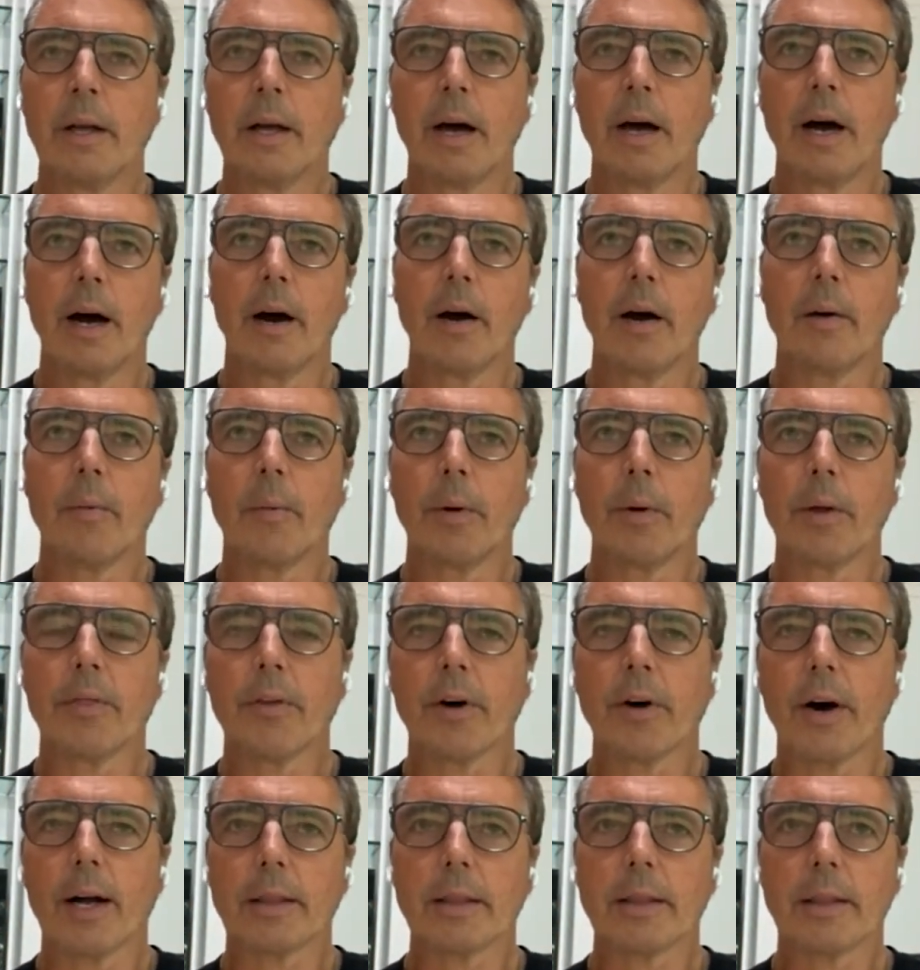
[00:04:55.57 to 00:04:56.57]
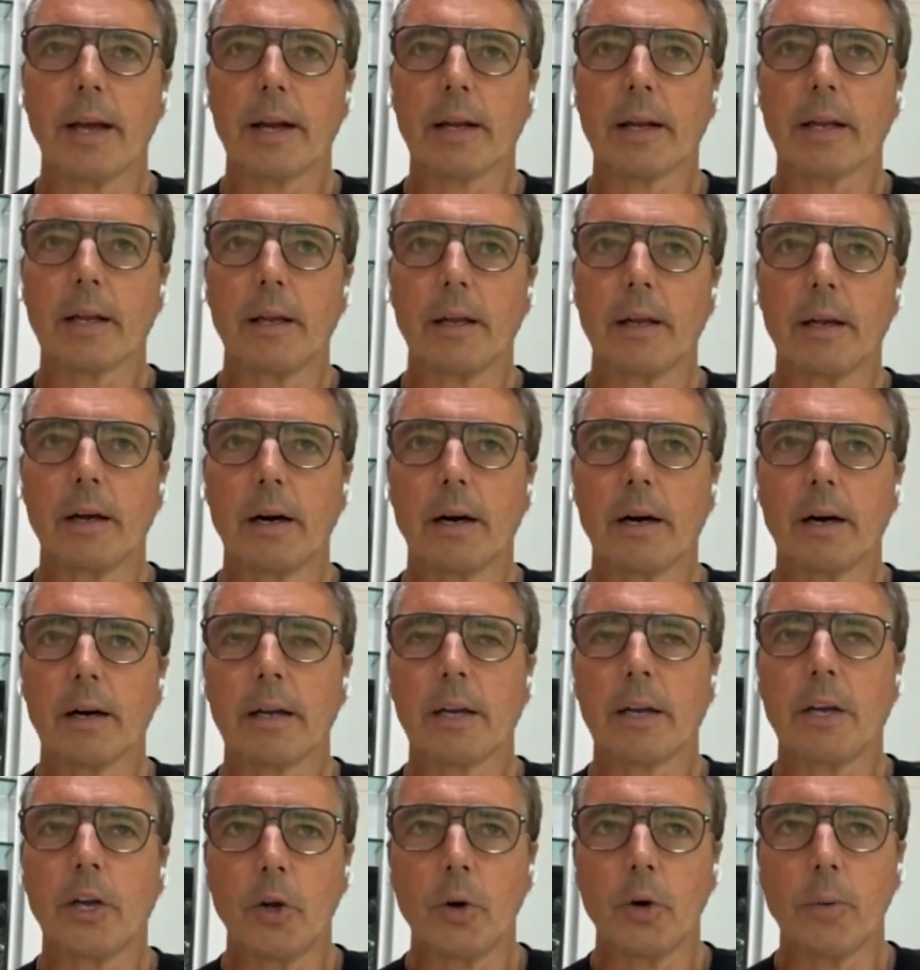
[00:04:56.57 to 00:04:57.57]
We thought that
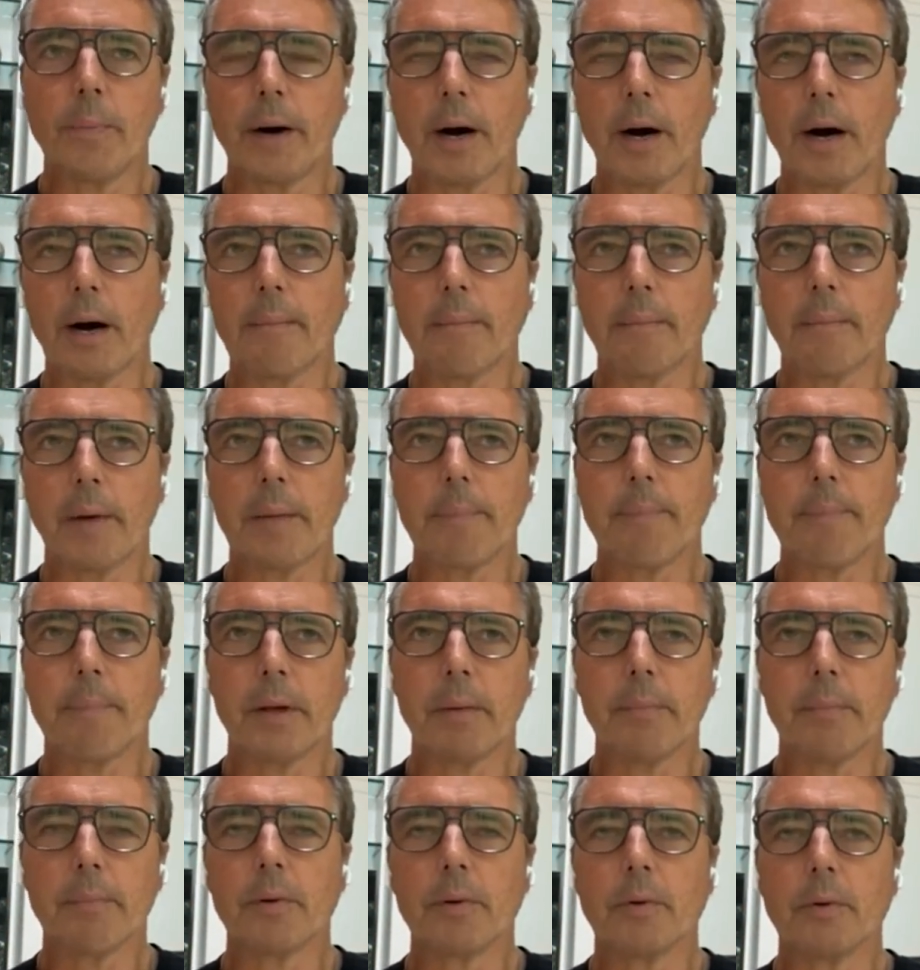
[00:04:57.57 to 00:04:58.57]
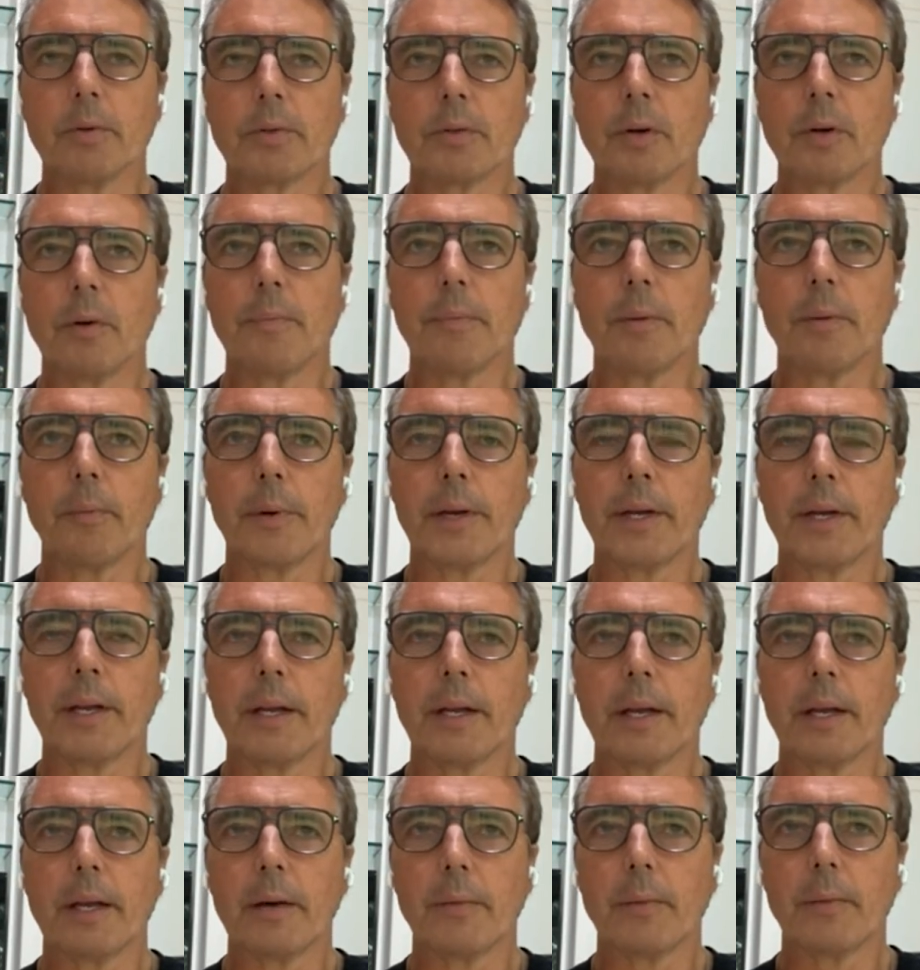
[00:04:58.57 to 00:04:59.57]
Cuba might be a blue zone, but we
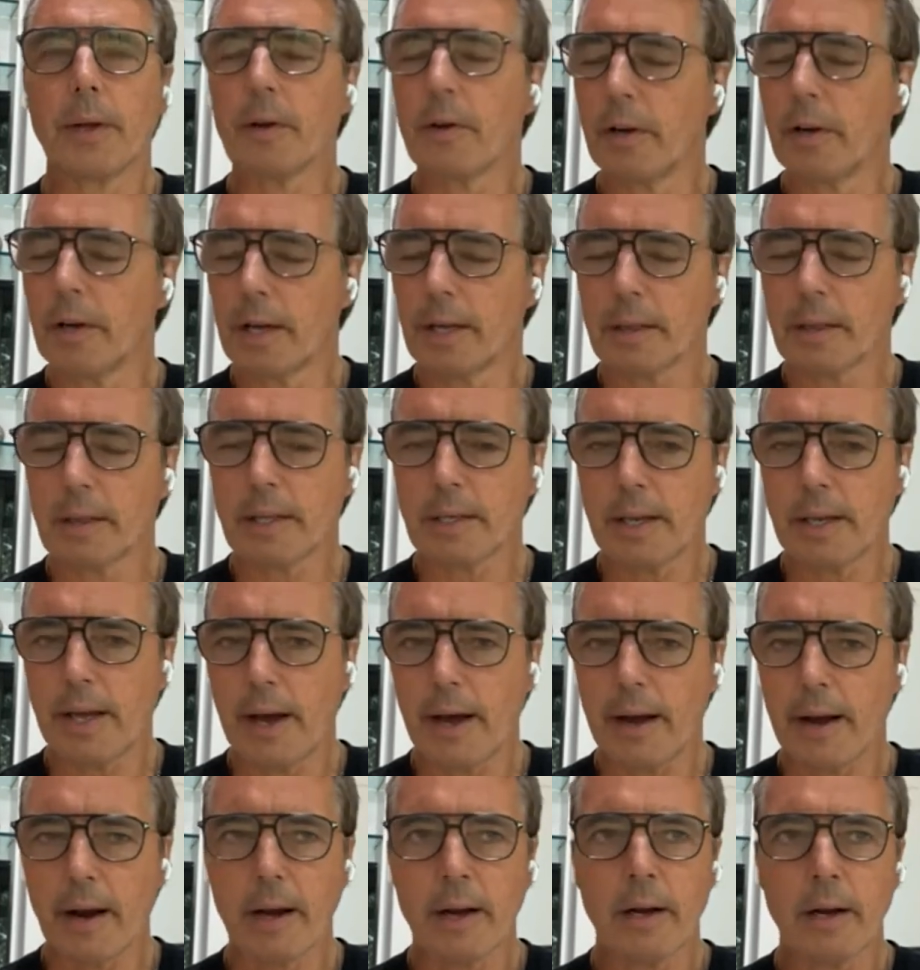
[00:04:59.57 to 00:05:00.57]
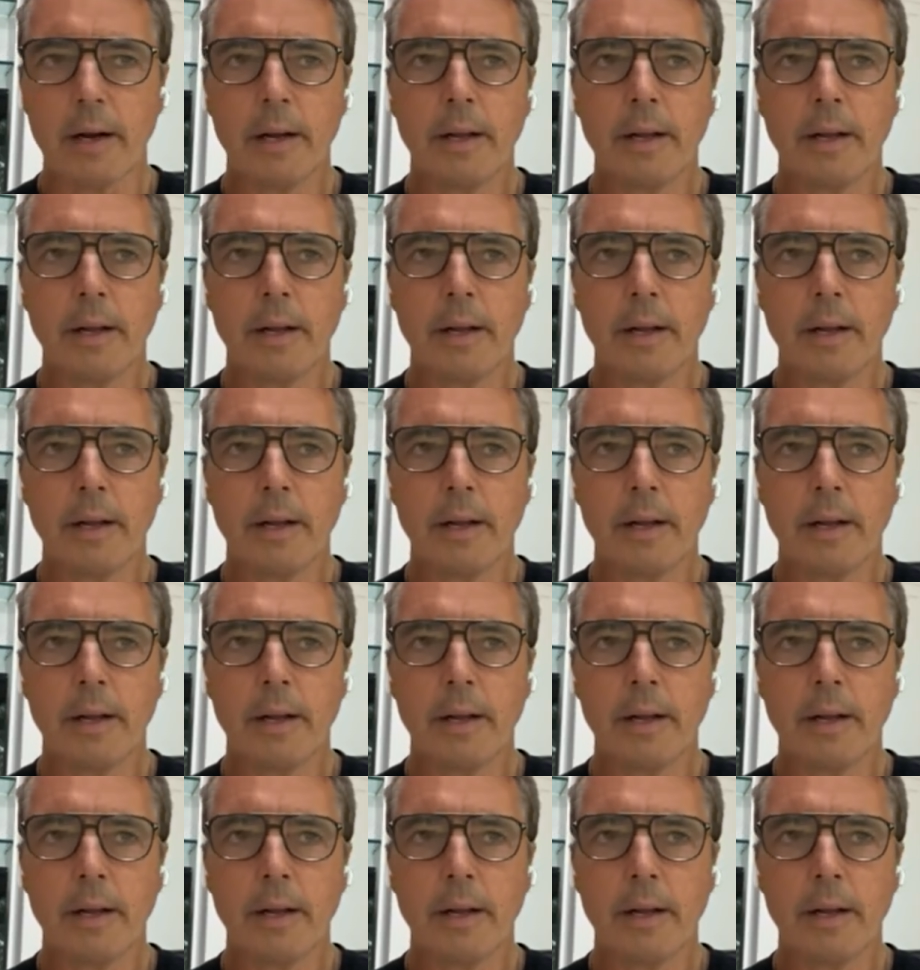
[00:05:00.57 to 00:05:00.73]
couldn't get the data.